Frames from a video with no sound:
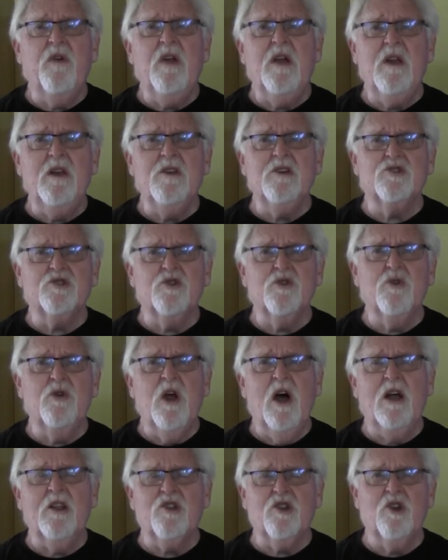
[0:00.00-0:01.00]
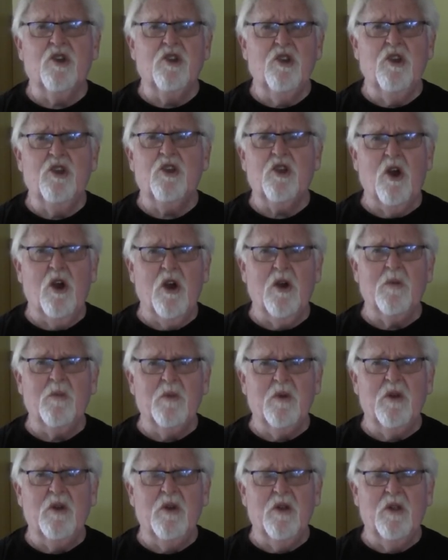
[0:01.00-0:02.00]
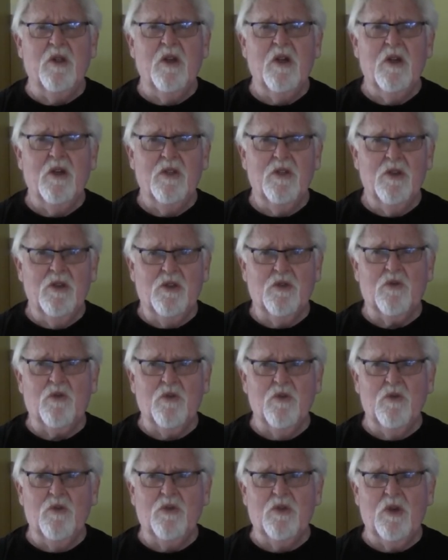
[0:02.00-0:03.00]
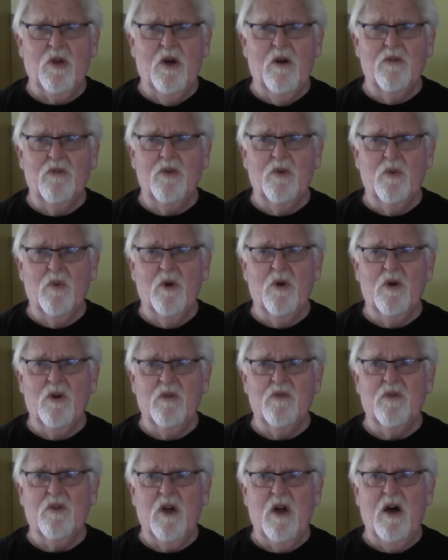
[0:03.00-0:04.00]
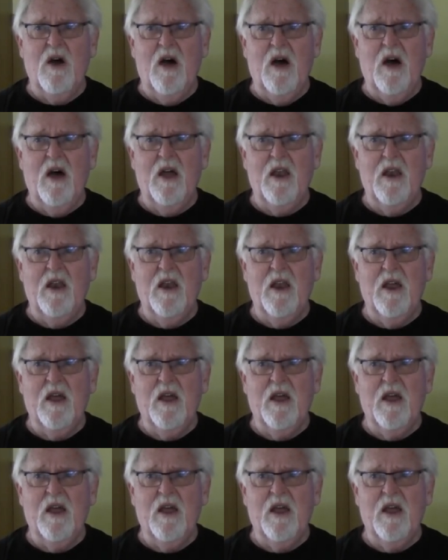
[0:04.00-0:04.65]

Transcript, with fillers: feelings do not determine the truth of the Word of God.